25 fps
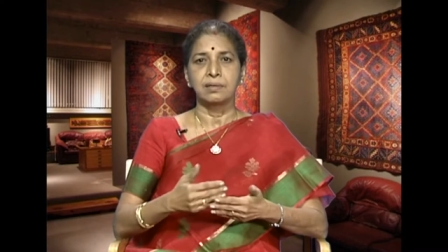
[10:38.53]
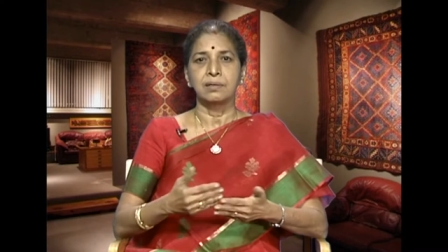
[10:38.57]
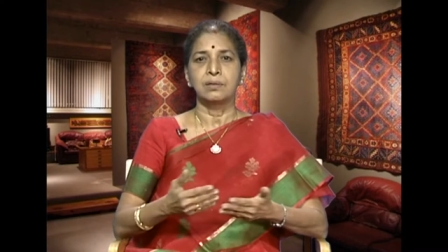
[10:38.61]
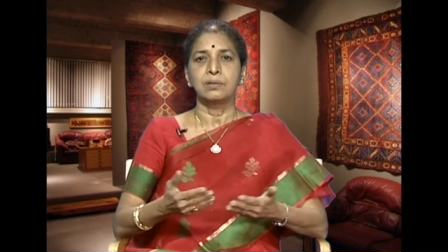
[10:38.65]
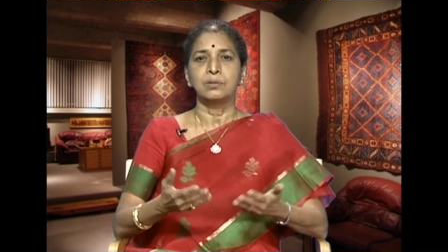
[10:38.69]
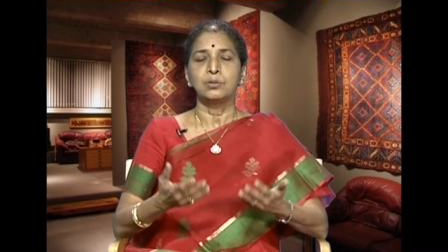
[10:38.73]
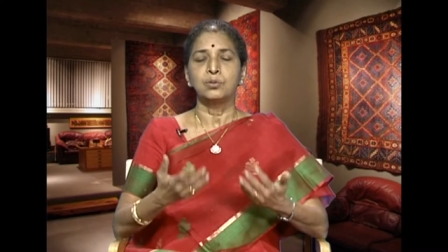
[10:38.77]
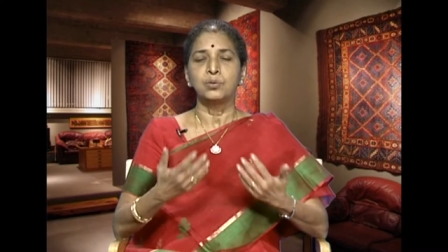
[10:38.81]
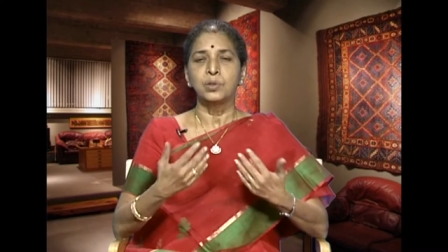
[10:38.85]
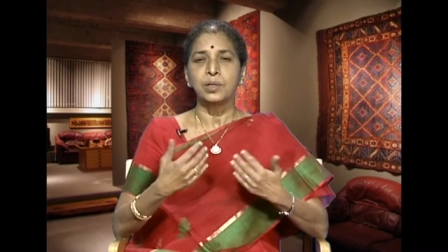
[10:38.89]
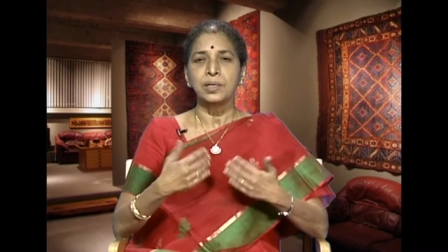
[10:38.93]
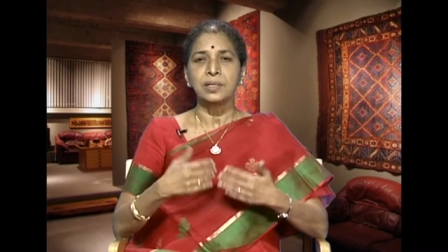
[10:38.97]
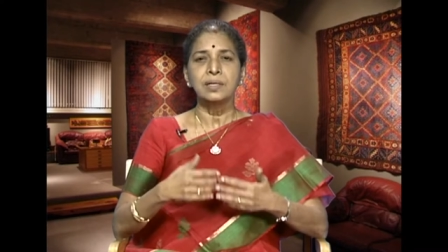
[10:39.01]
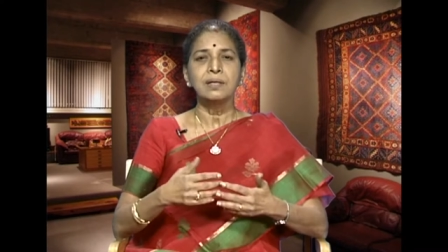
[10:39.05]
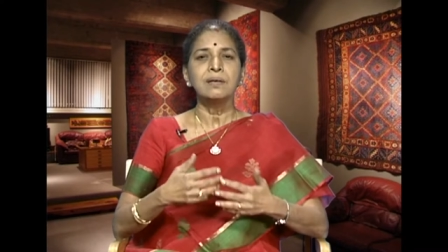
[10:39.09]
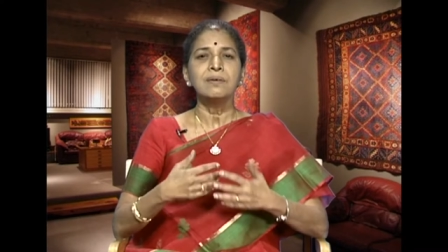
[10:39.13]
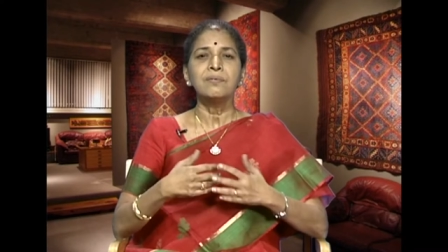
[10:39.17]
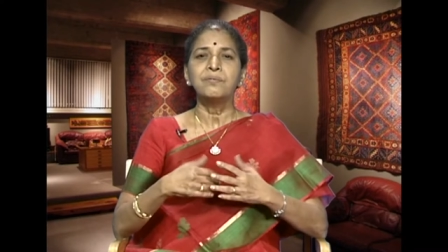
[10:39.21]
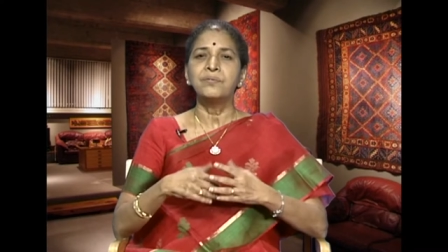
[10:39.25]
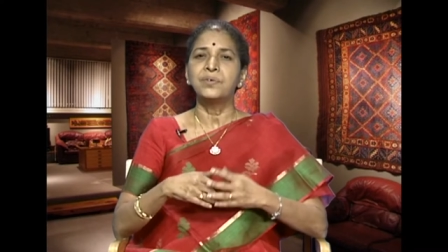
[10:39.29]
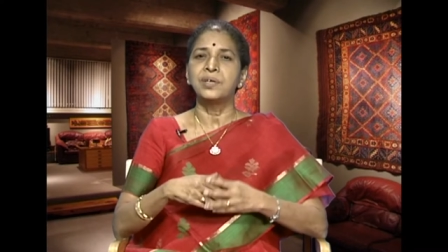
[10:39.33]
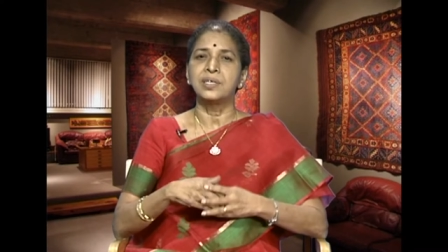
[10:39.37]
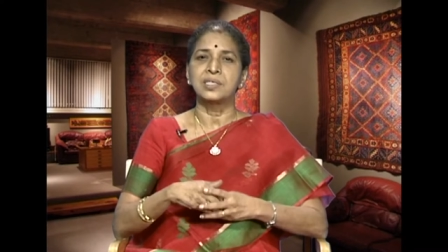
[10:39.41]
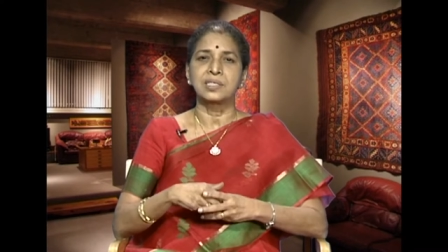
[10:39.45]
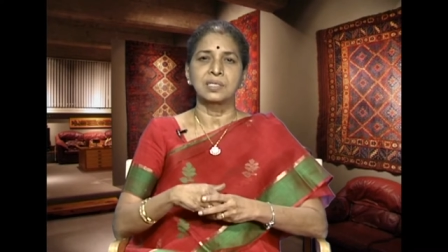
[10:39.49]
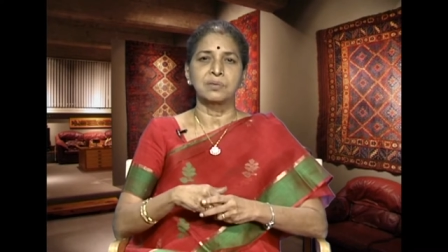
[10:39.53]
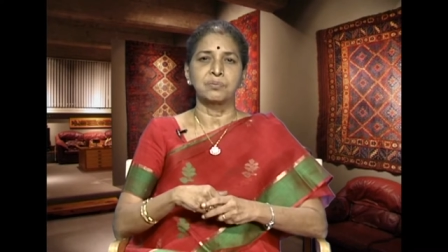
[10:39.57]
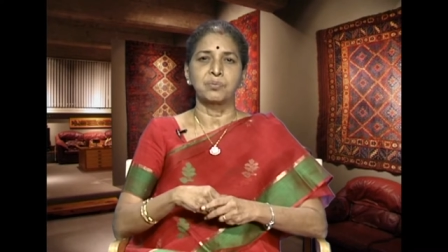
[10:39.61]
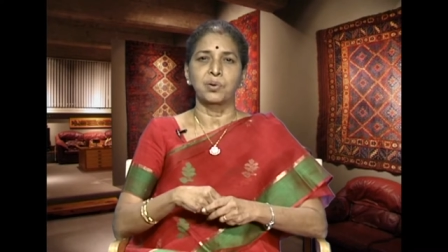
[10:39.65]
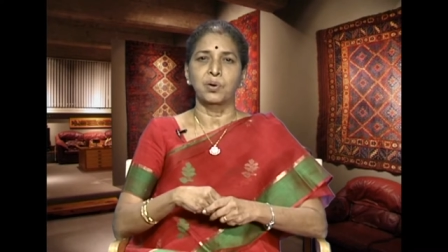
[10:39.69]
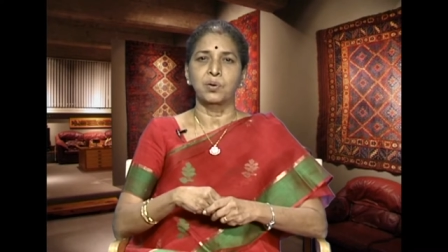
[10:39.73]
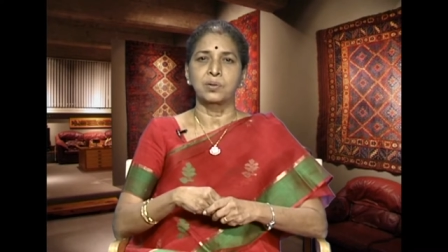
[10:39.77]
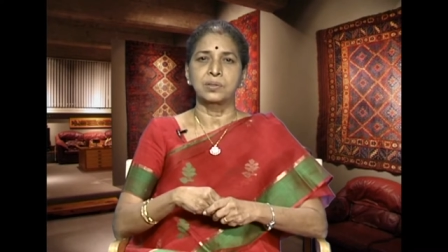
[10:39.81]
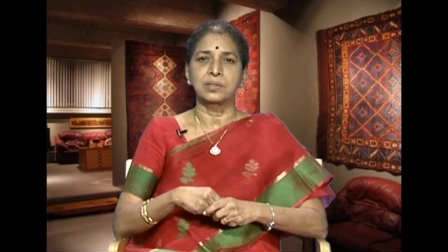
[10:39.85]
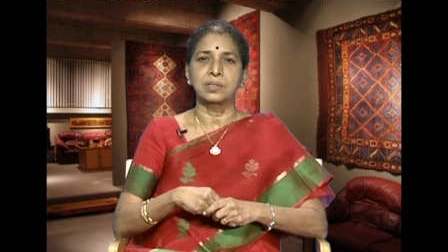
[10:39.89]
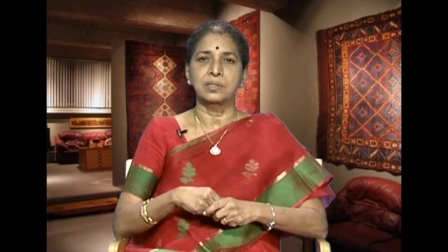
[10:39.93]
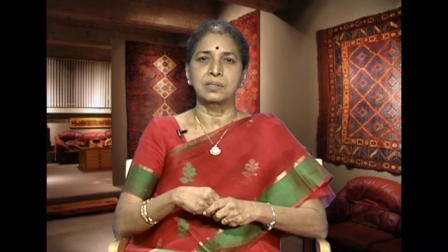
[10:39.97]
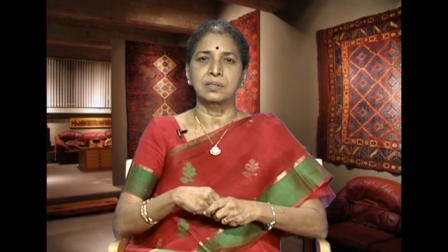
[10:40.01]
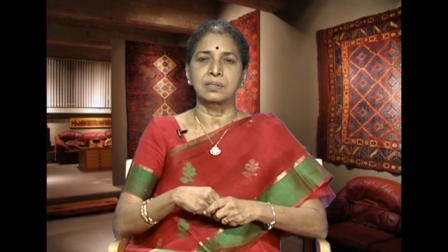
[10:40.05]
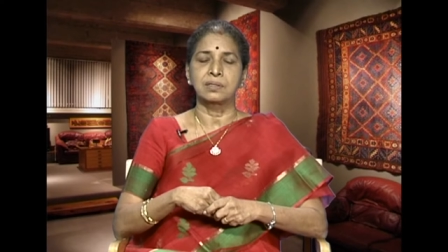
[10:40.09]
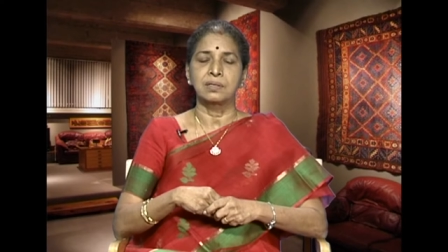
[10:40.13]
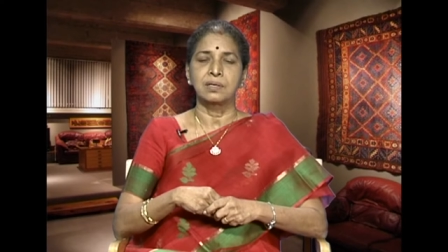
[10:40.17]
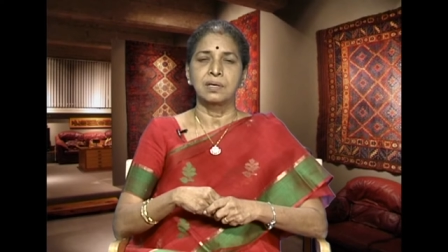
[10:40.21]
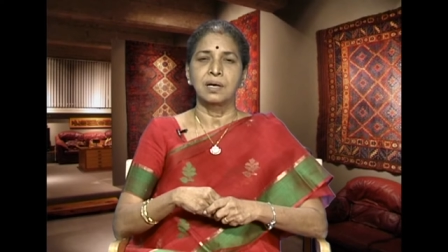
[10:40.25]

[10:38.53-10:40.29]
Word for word: during the finishing process.